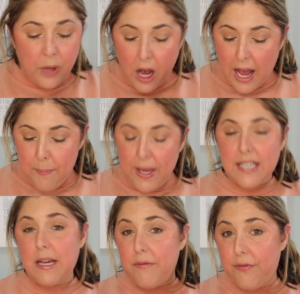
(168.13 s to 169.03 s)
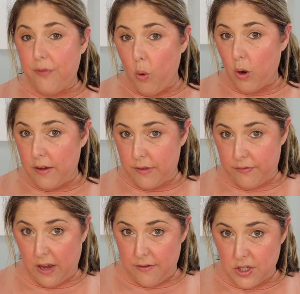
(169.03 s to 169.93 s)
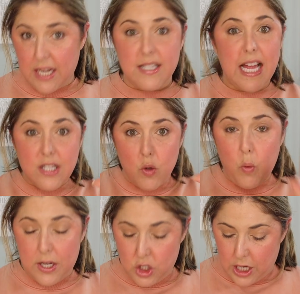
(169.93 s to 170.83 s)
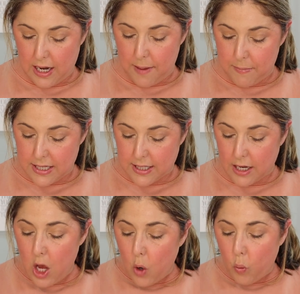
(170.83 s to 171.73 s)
I picked up 4 of the 5 shades. That's the one shade I'm missing.